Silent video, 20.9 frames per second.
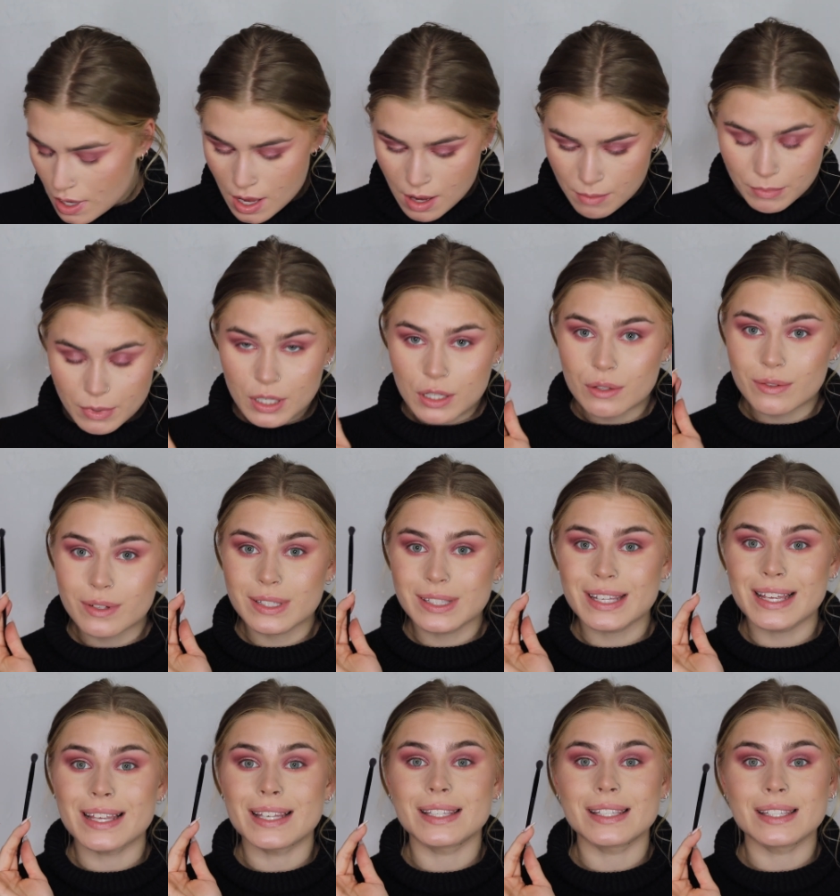I'm gonna use
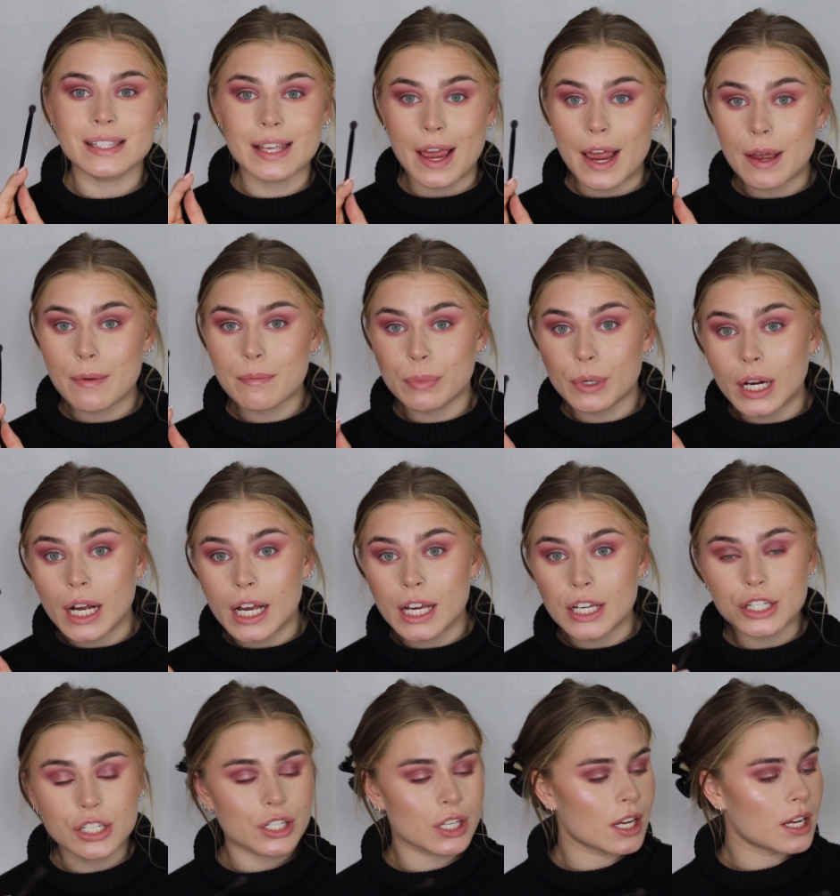the same
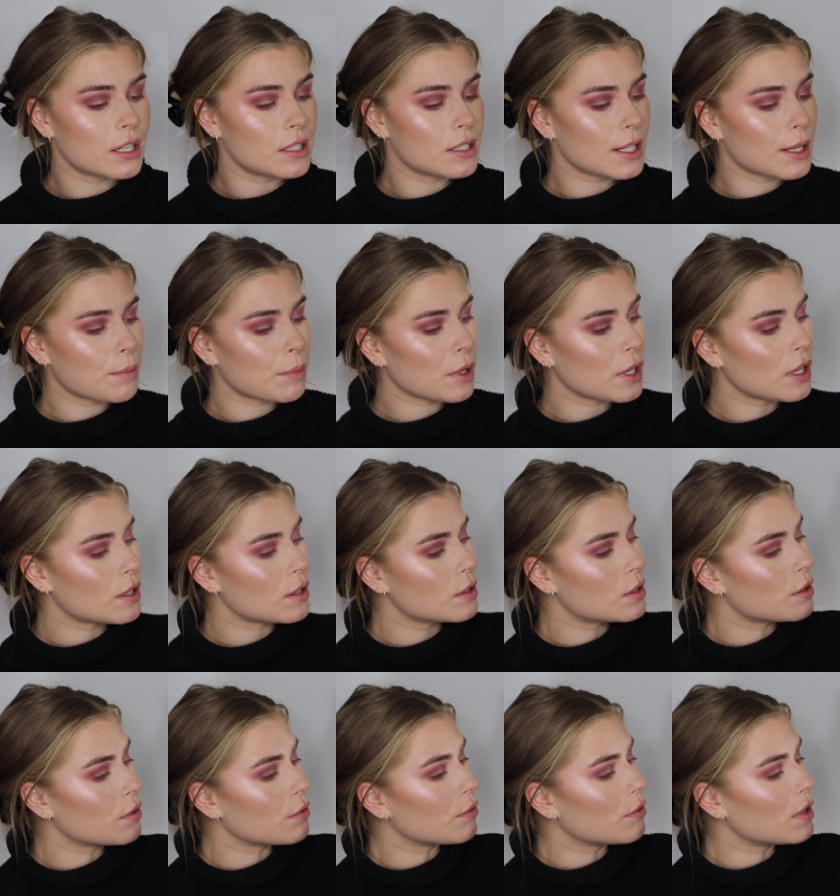brush and dip
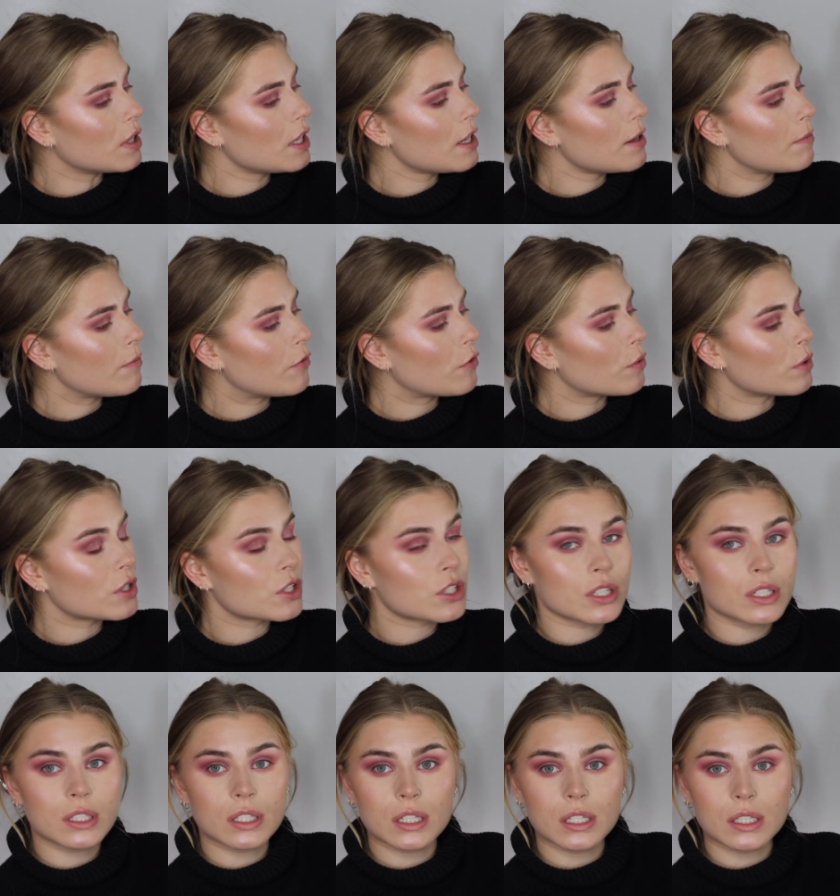into Nymph, which
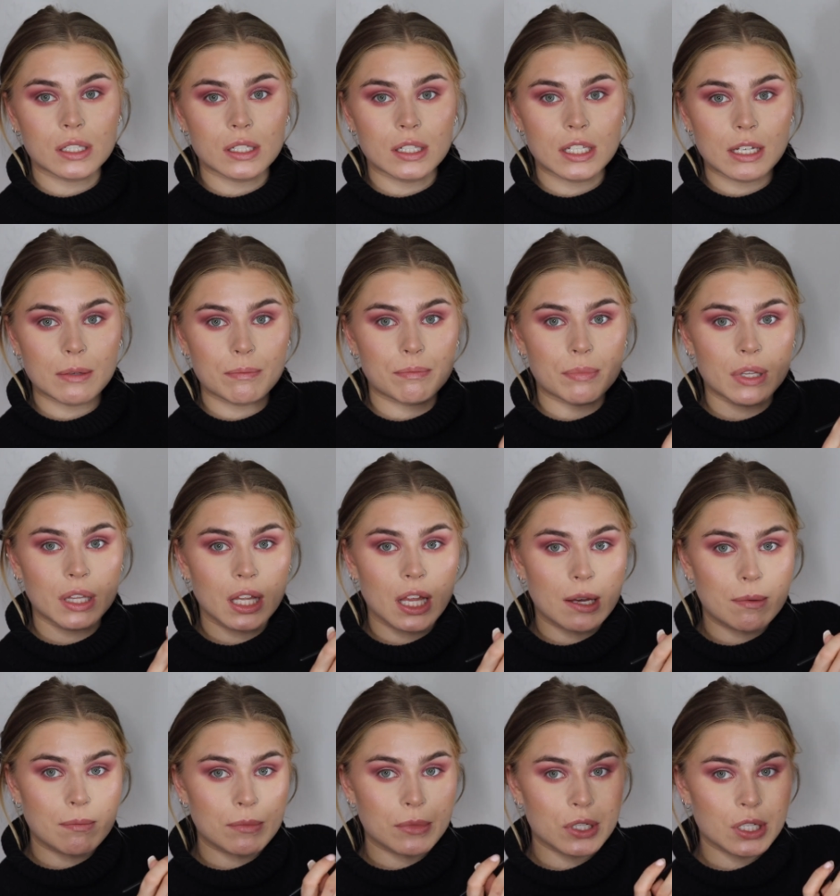is this deep
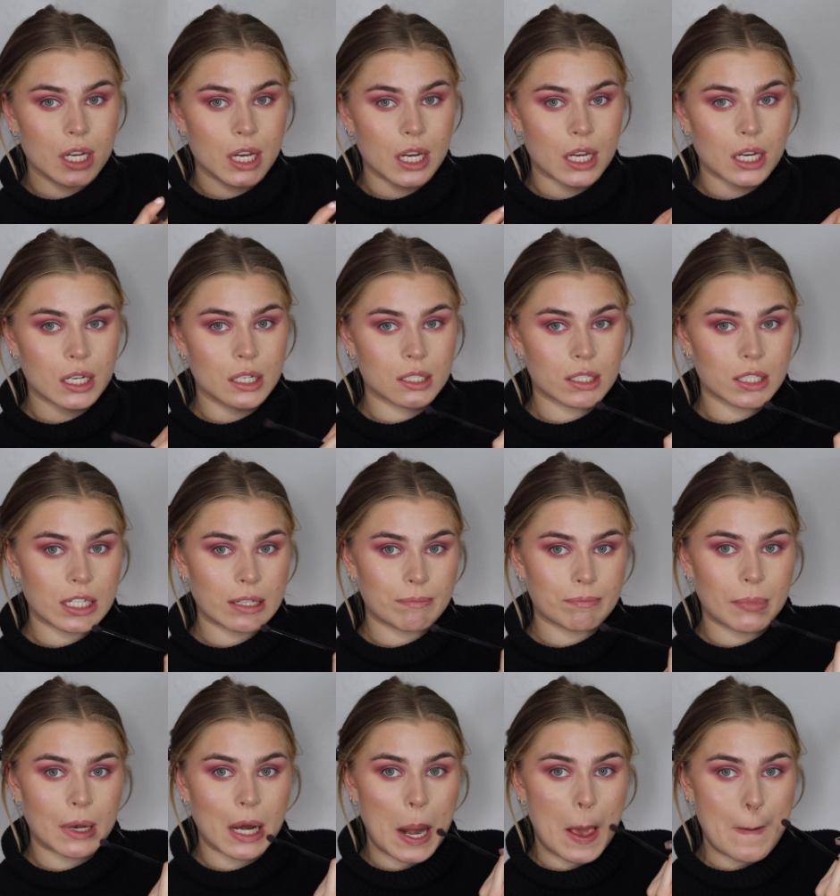plum shade,
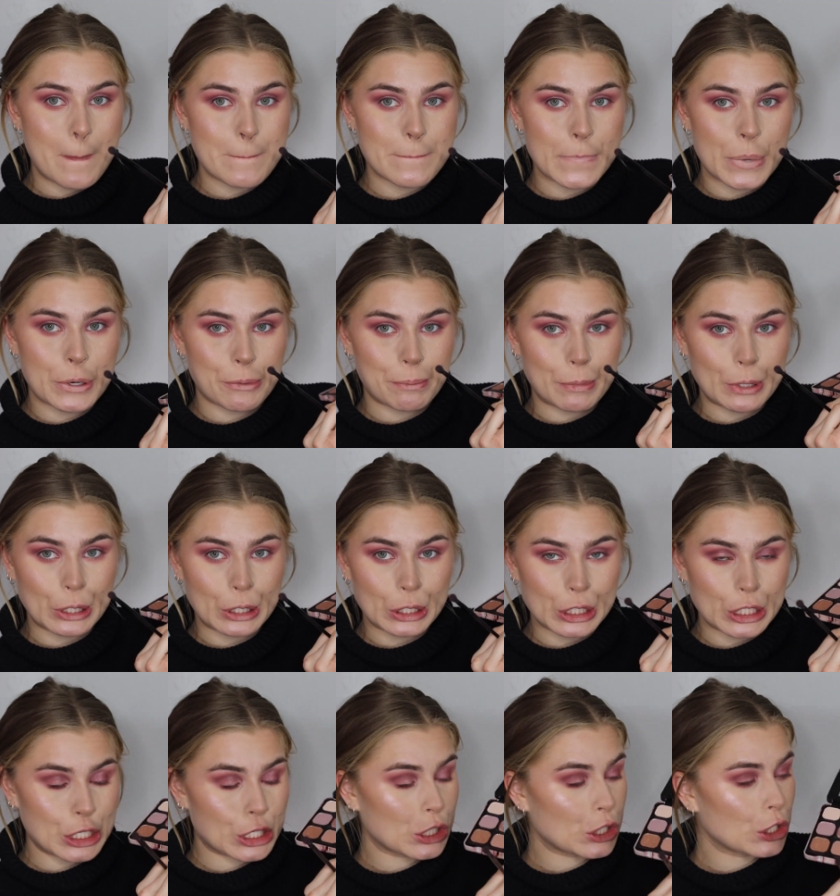deep plum
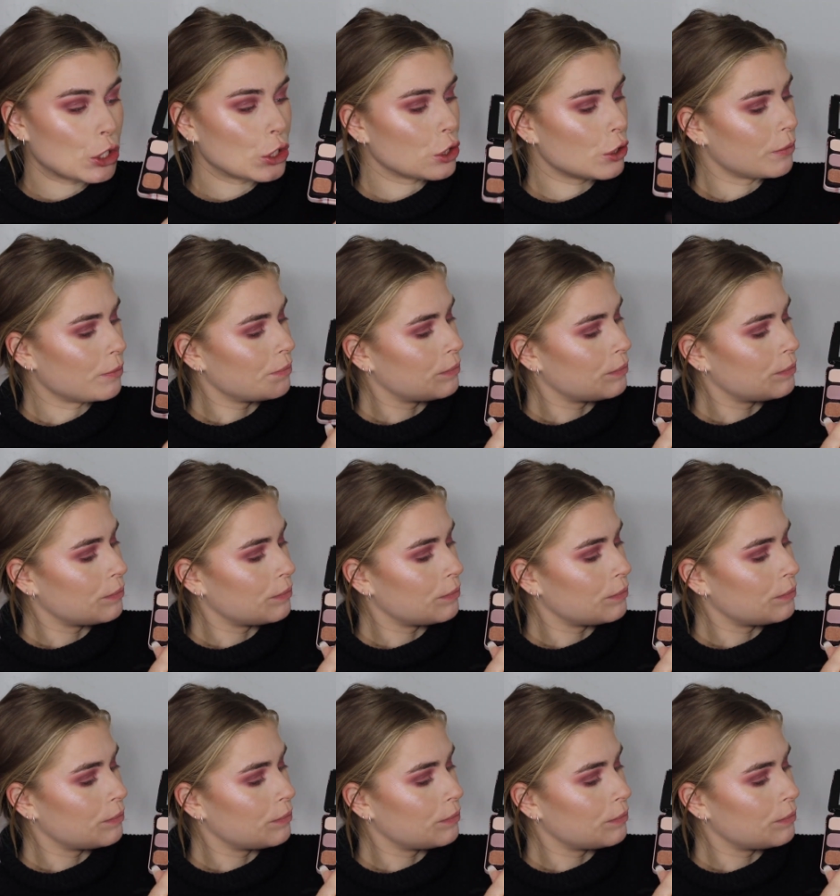purpley.